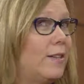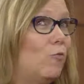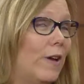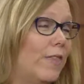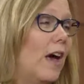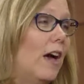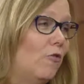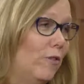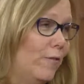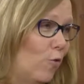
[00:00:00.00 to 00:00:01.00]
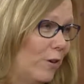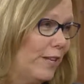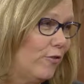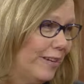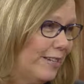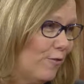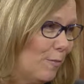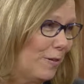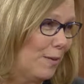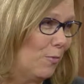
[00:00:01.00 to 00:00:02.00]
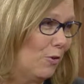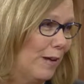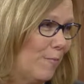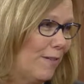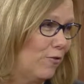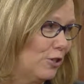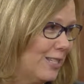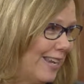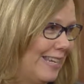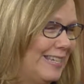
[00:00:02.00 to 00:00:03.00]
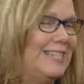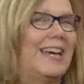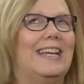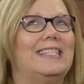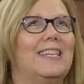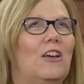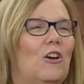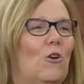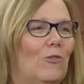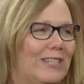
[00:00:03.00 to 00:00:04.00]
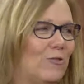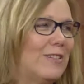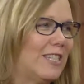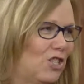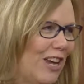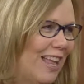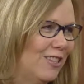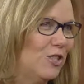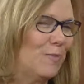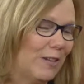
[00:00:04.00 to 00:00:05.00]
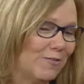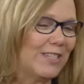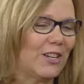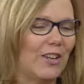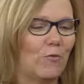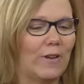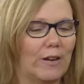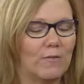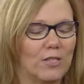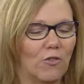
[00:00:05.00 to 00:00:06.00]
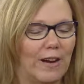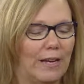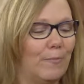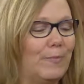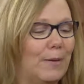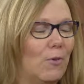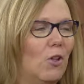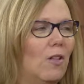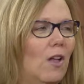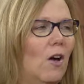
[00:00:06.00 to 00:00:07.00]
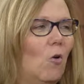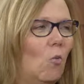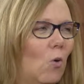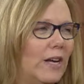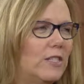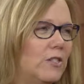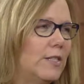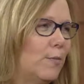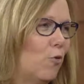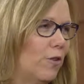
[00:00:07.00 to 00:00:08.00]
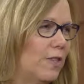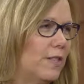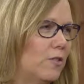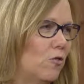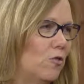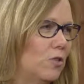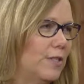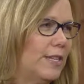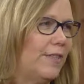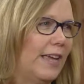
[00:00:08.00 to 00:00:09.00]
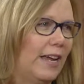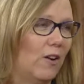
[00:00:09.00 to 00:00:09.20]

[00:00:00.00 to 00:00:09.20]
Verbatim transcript: with 143 different people in my first 90 days, wow. which was a challenge, but it was a good one. It was great. People want to support the schools. They are